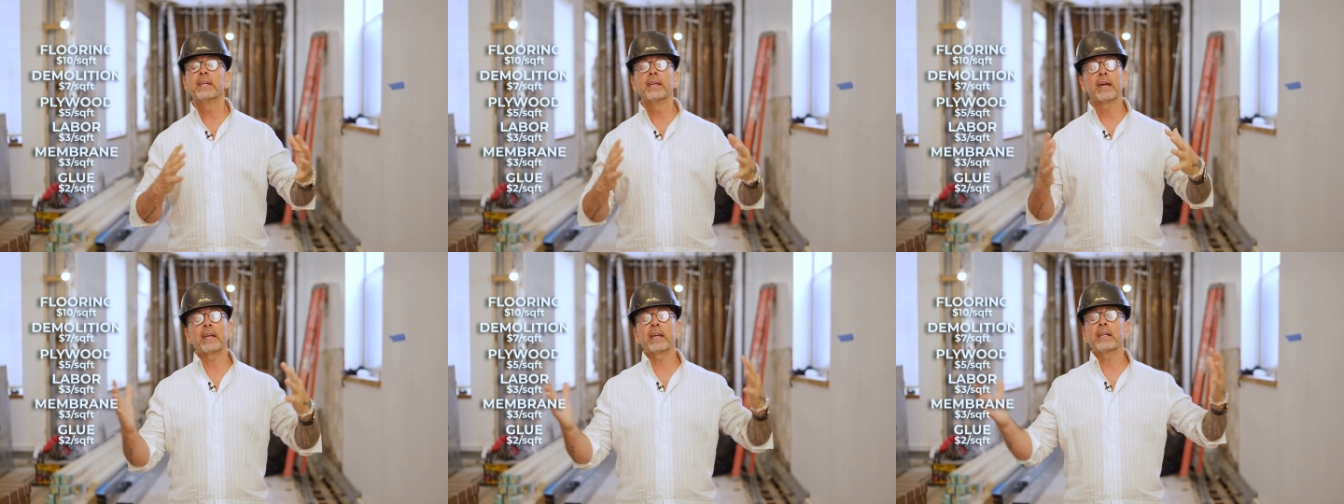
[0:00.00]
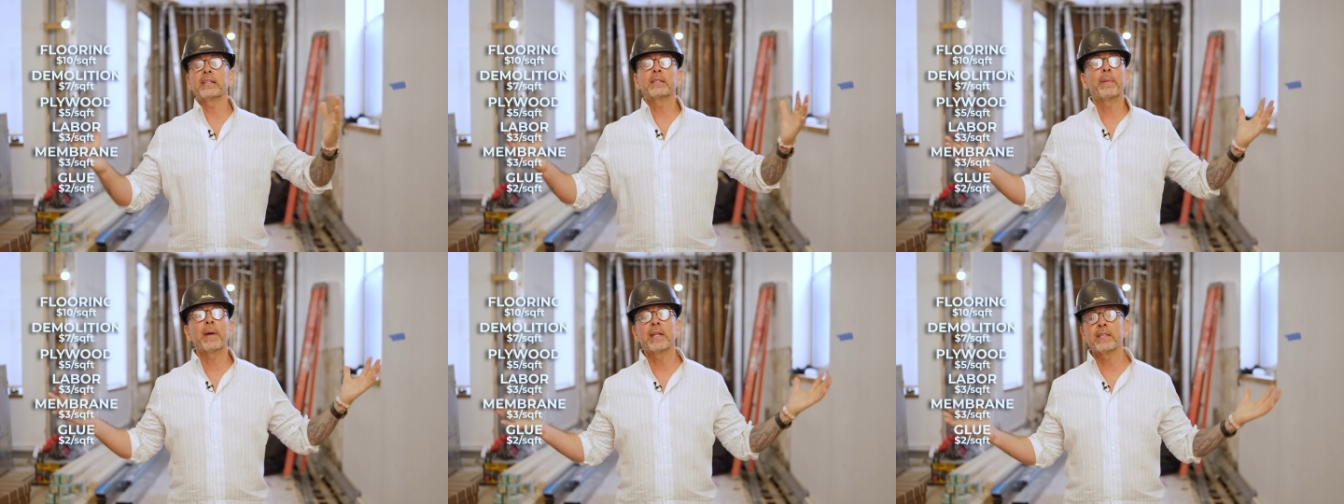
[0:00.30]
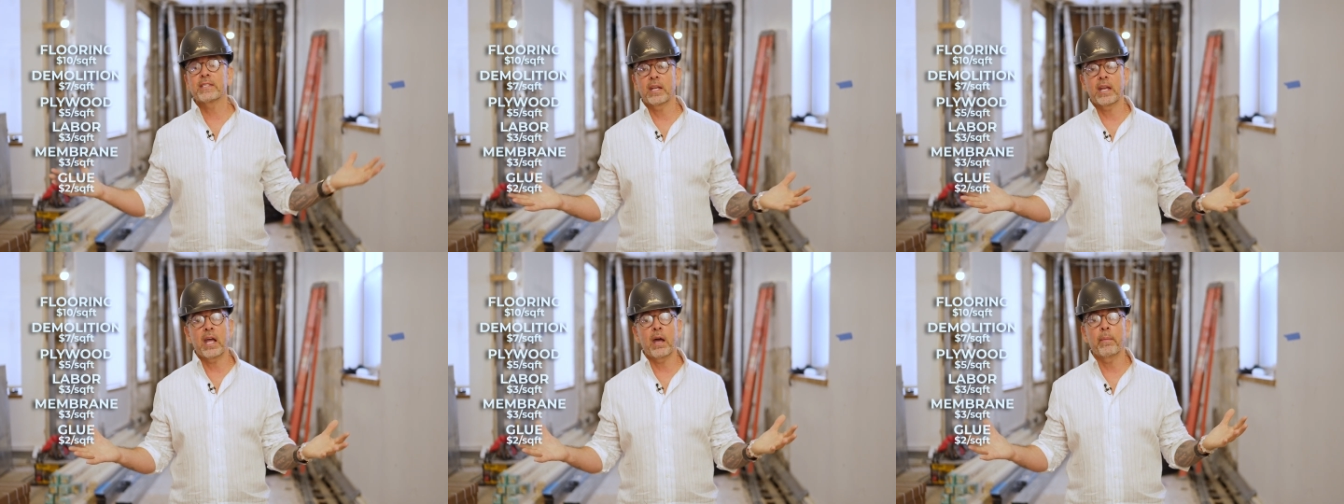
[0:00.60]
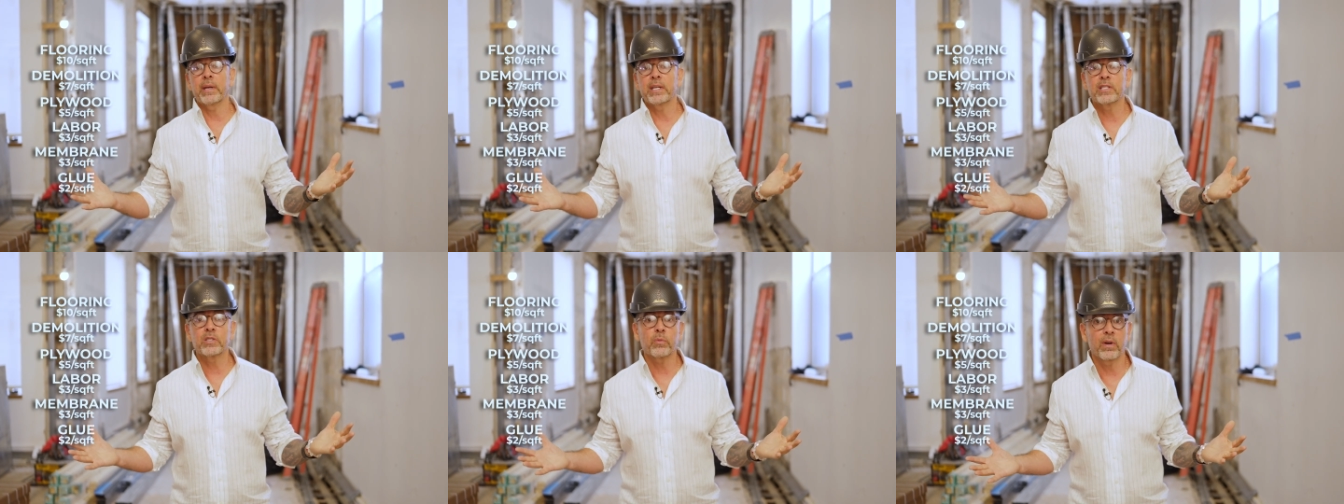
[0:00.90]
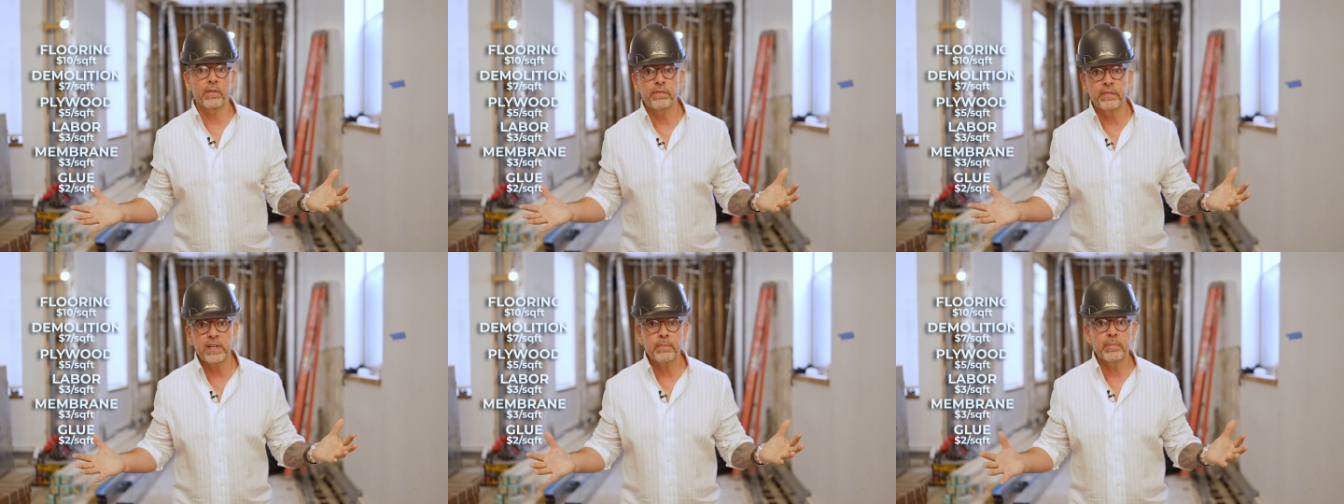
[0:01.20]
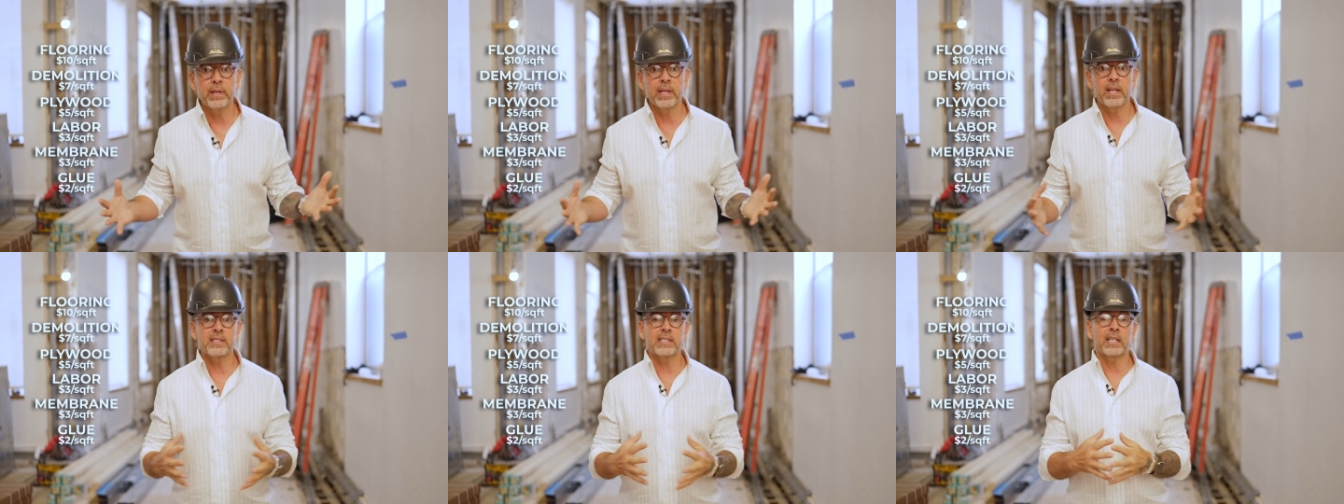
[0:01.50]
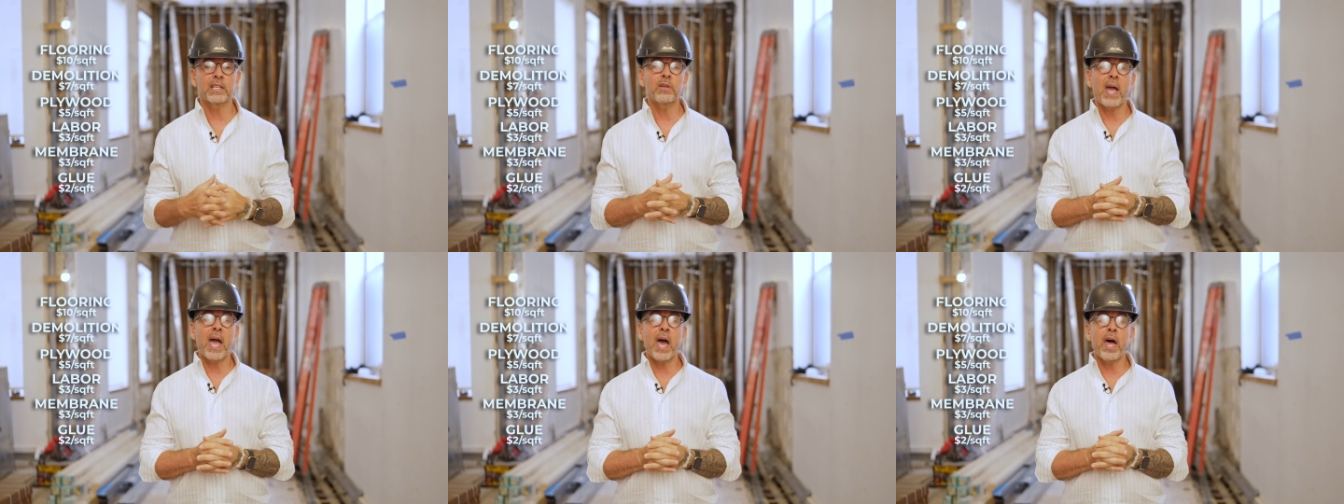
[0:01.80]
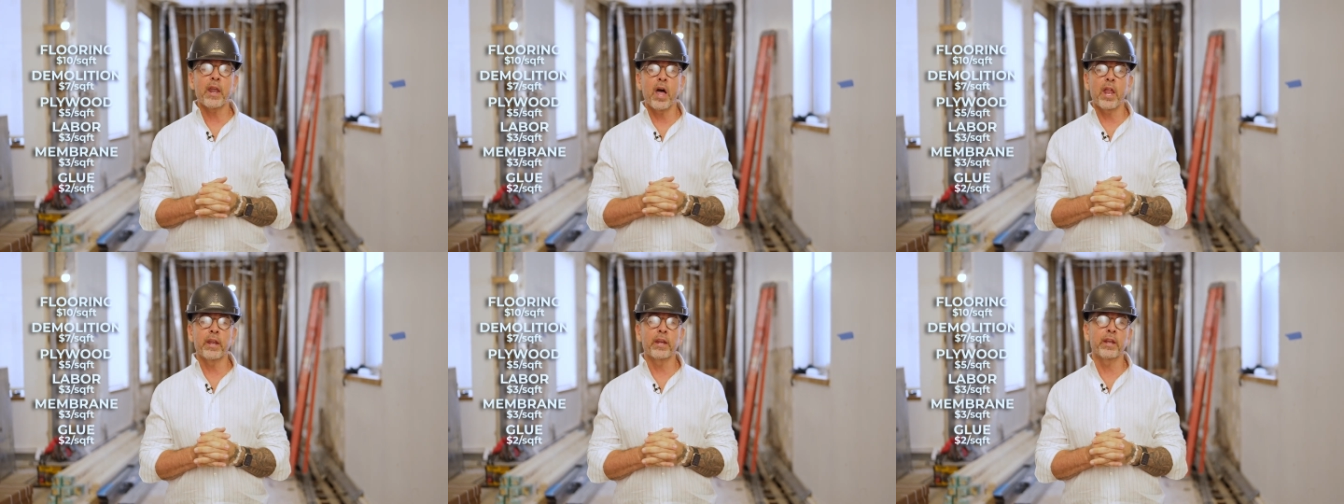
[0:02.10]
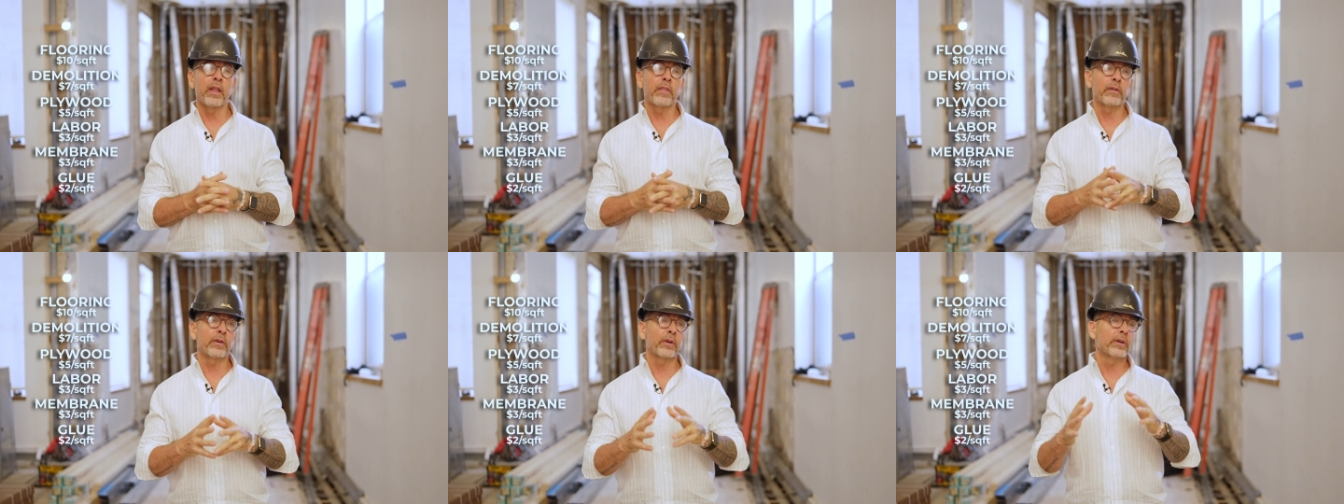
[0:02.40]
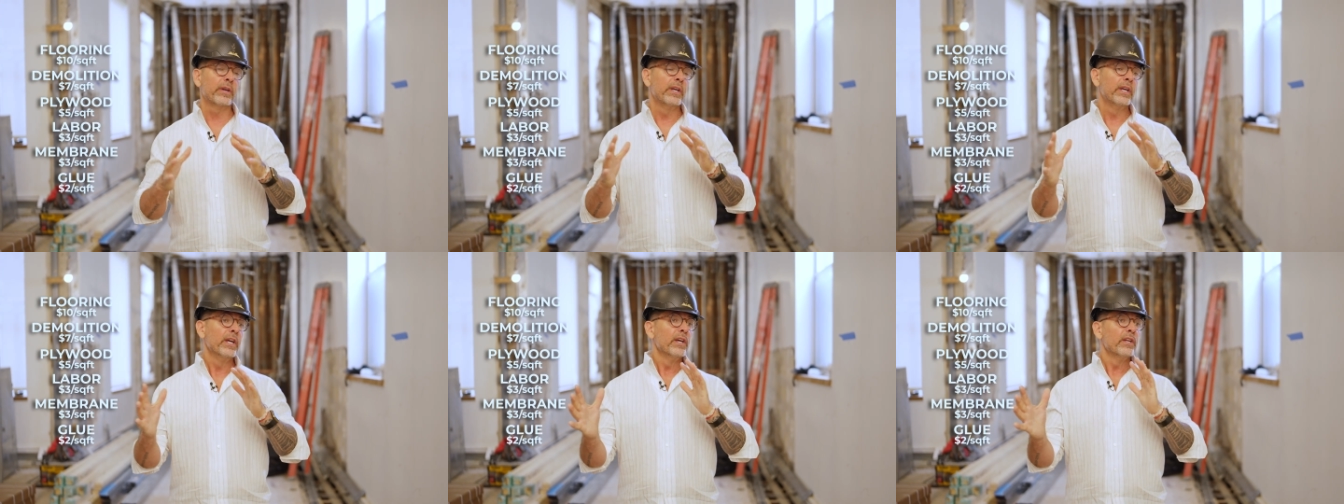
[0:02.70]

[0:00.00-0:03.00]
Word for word: it depends on how many square feet, but let's say you add on another